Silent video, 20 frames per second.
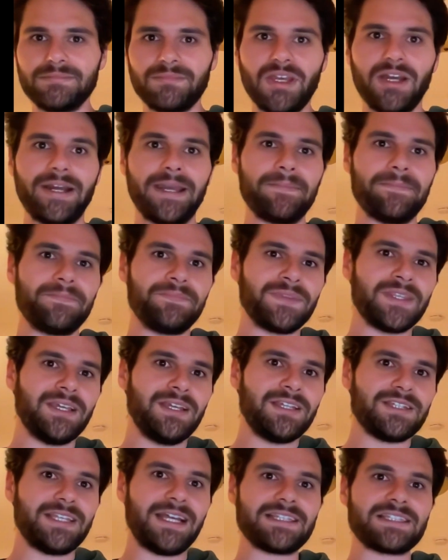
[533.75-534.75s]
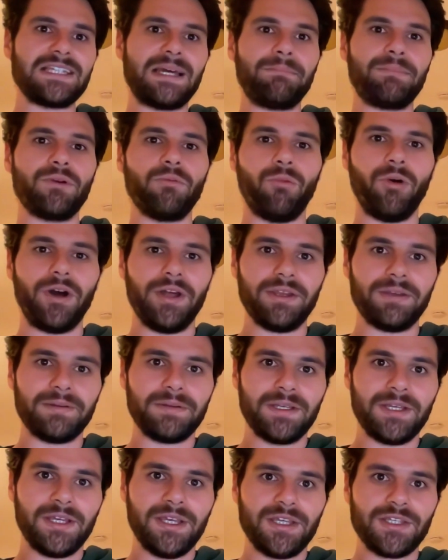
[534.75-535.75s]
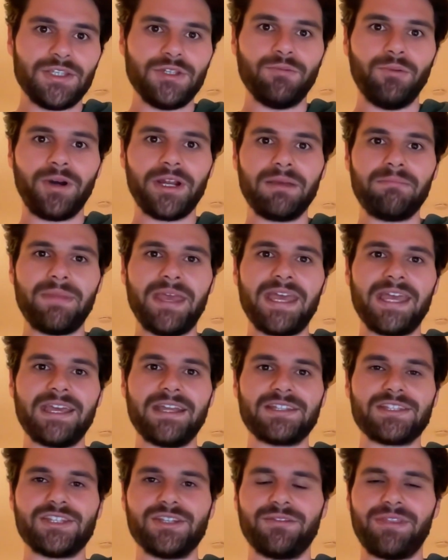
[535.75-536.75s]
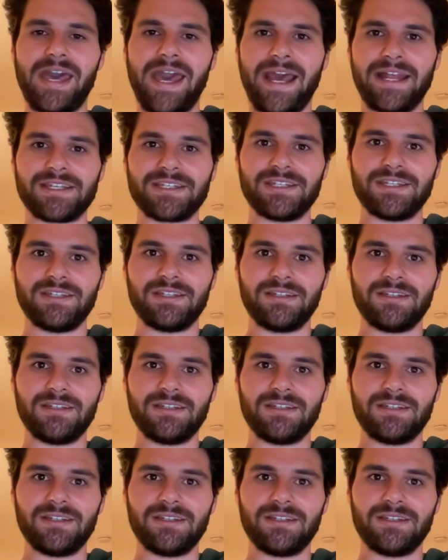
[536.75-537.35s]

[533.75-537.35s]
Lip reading: All right, so that's number one. You want to make it so that